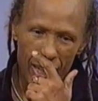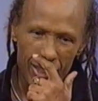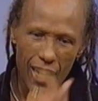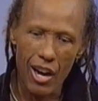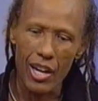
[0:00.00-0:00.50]
I
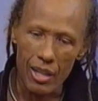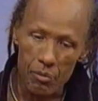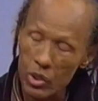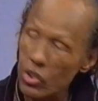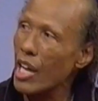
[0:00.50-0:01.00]
said, all right, let
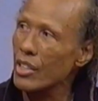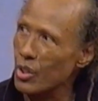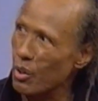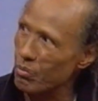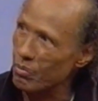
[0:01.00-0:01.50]
me try
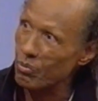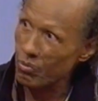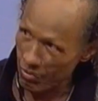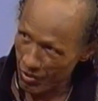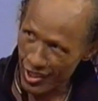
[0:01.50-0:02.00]
something.
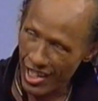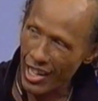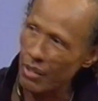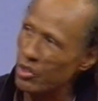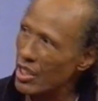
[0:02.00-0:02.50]
Just
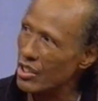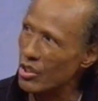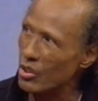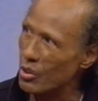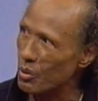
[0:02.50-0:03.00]
like I'm saying
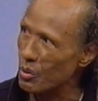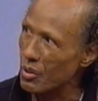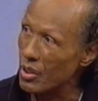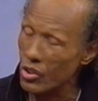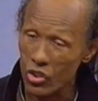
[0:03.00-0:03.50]
to you,
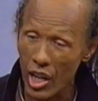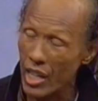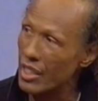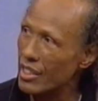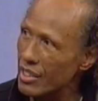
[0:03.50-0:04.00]

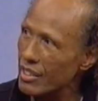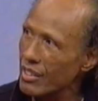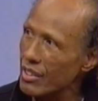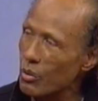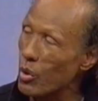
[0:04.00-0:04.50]
tried it,
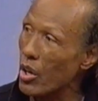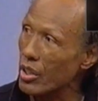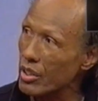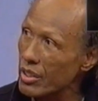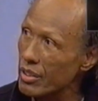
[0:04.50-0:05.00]

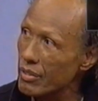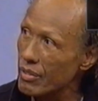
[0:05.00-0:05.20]
worked.